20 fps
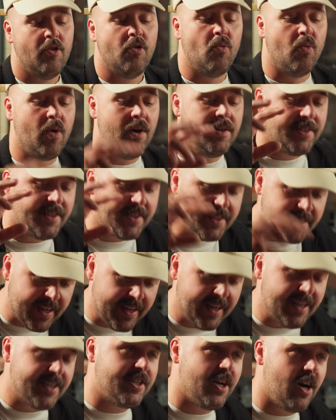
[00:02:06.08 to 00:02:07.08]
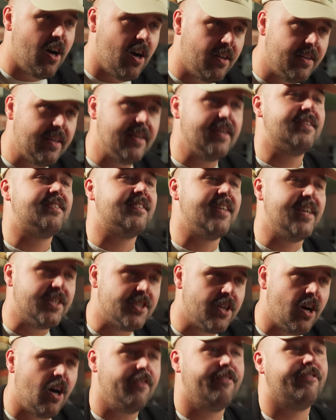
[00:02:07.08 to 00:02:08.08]
Once this thing is hot, it stays
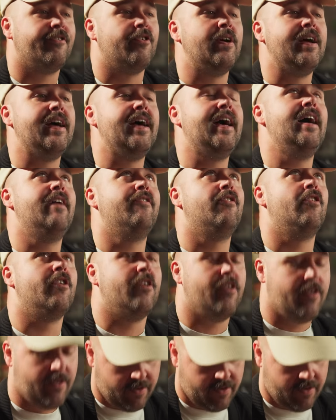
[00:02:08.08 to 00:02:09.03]
hot forever.